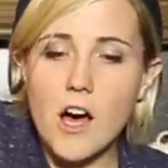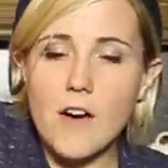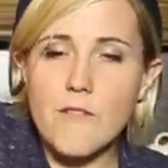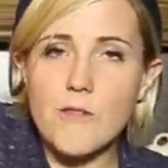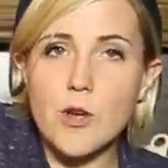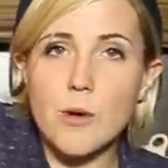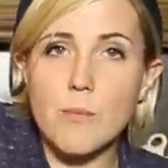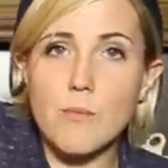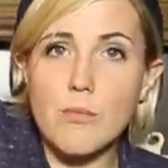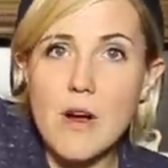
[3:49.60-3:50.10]

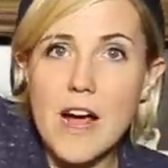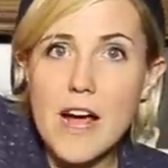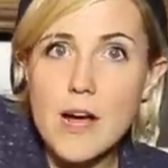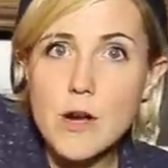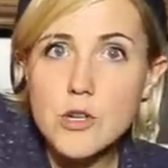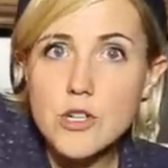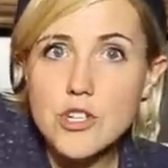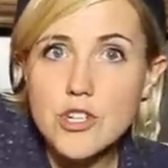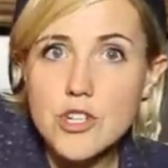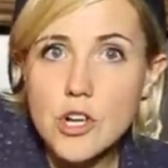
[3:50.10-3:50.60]
of your
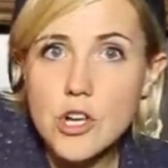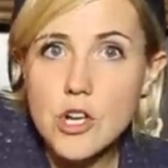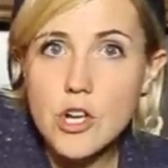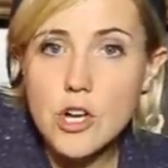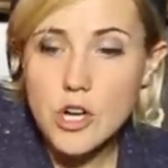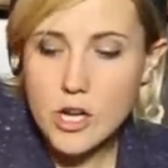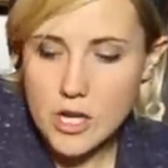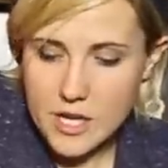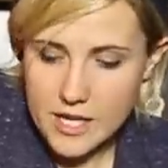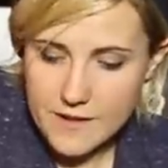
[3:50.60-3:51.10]
brown
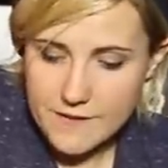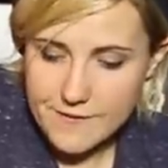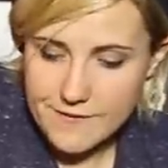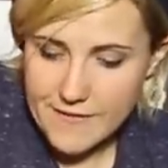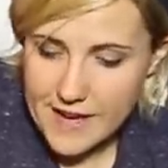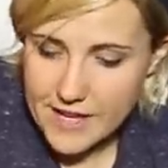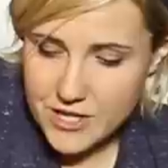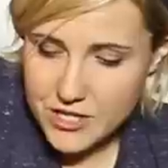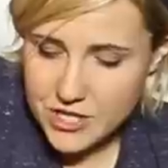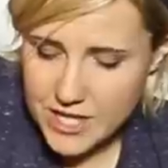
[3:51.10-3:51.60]
sugar
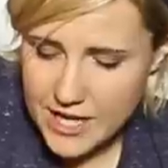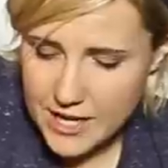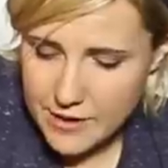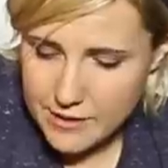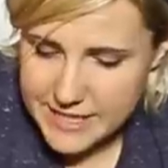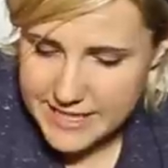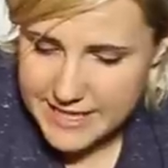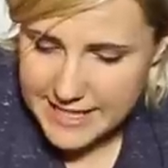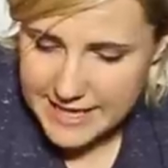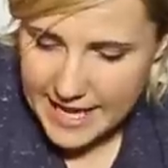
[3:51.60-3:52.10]

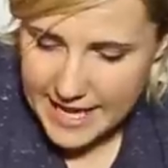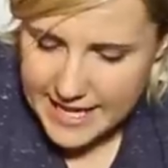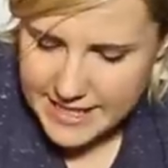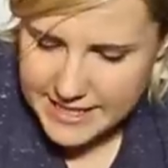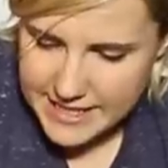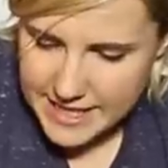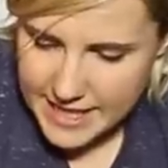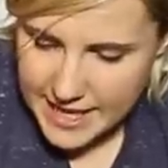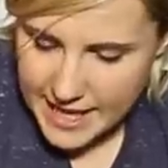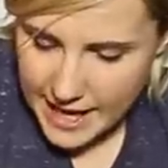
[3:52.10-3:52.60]
confectionery
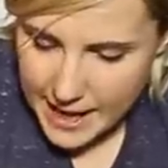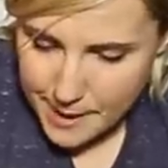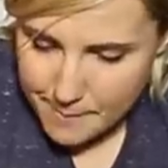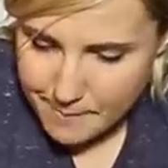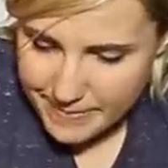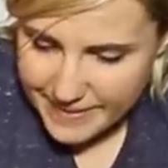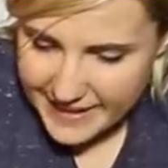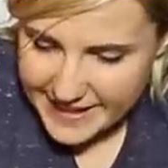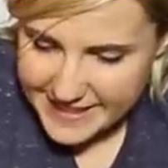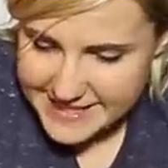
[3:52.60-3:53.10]
delight
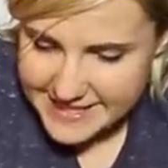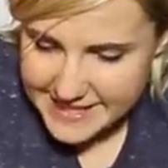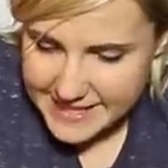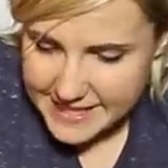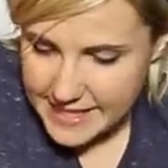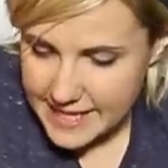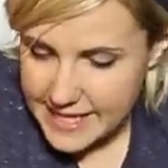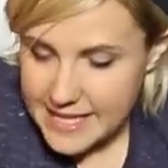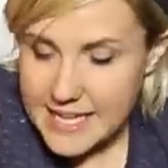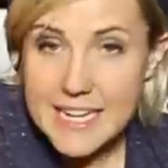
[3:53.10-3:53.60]
and place
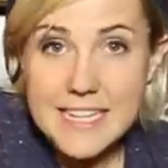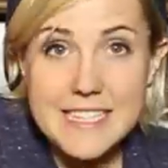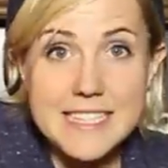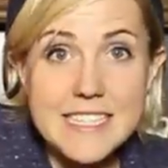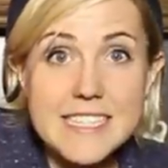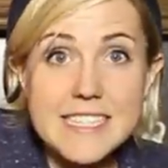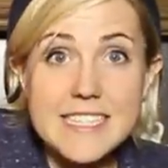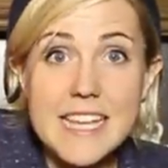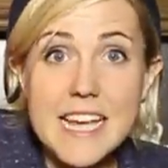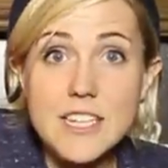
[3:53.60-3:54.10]
it in
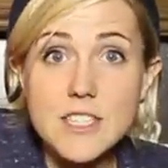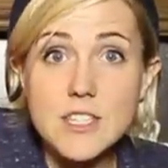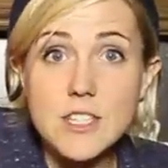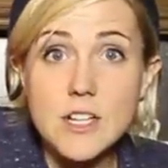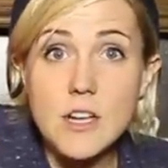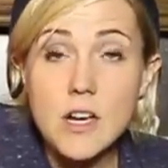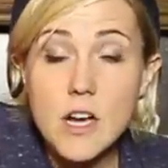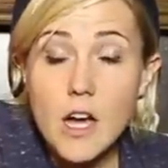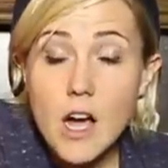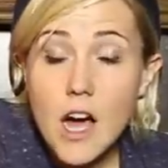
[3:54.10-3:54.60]
the
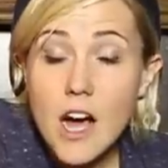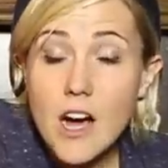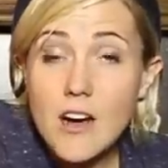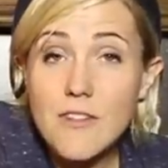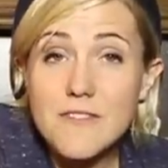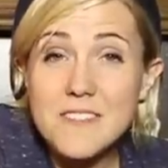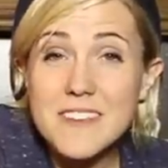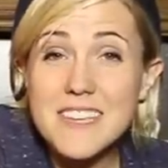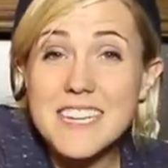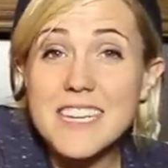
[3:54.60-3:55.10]
center
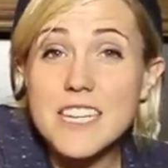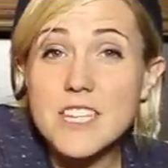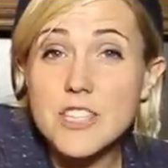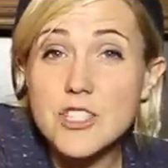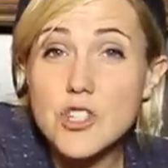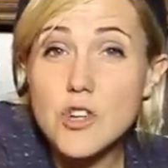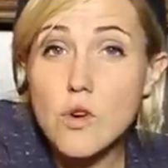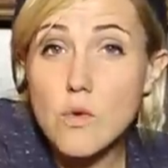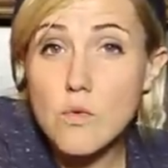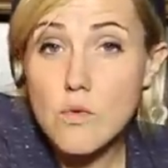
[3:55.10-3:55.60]
of
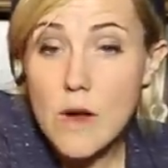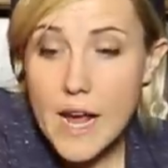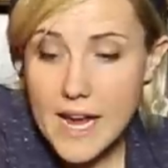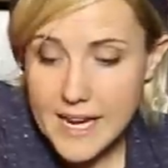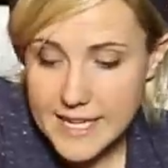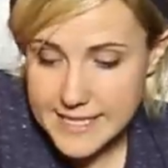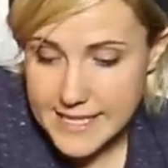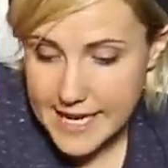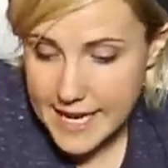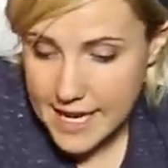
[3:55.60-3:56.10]
each
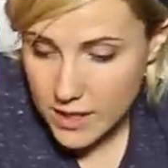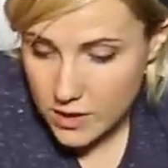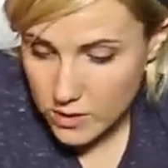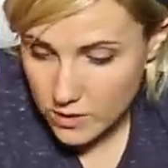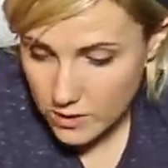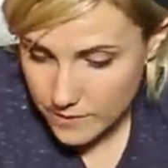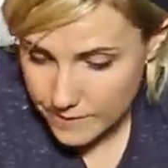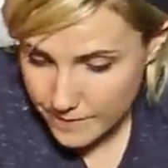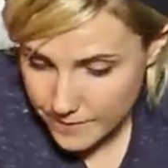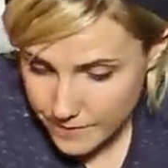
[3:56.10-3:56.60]

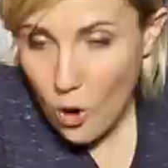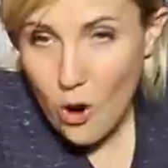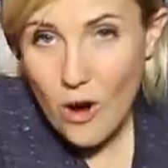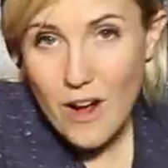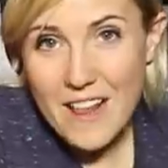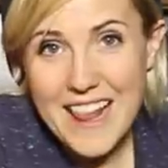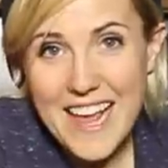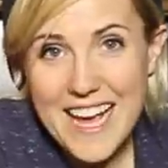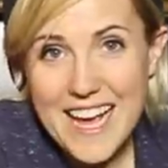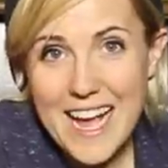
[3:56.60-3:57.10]
rectangle. Or
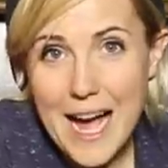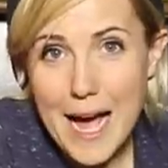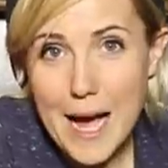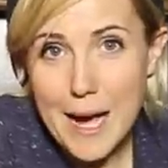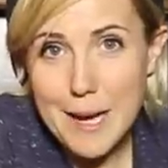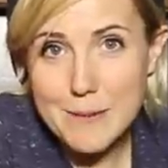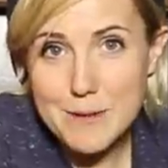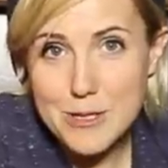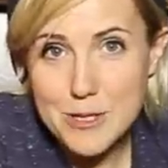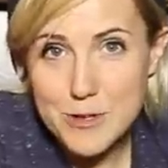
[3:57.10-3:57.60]
like
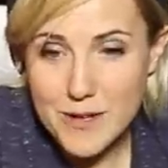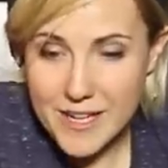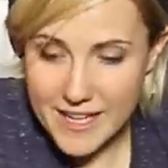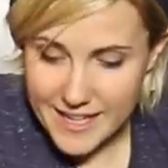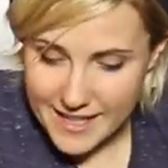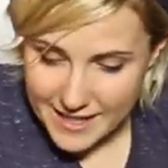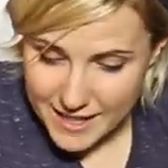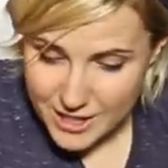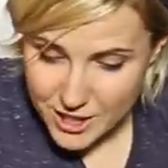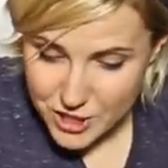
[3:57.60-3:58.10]
I'm
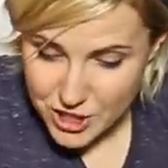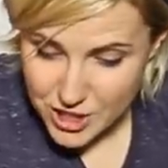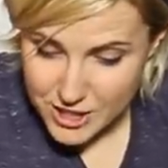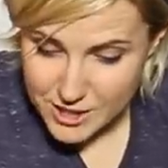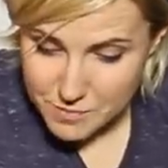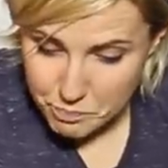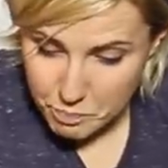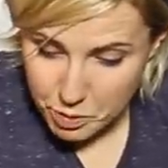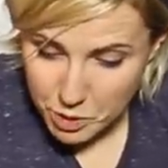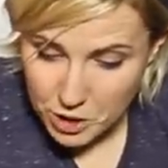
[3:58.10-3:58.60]
doing,
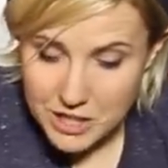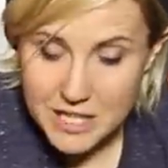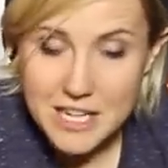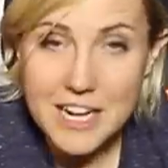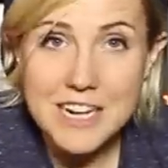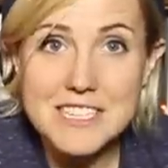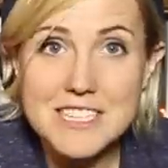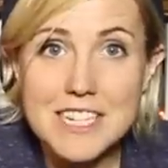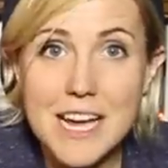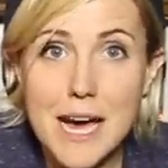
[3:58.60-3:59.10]
just put it
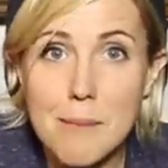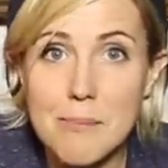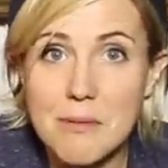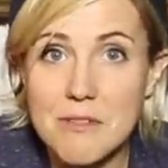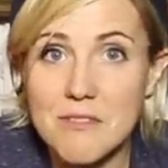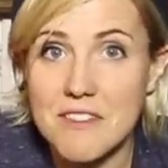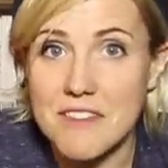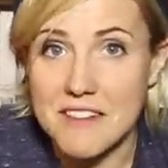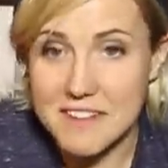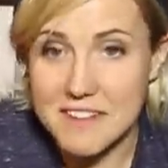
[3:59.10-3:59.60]
on top of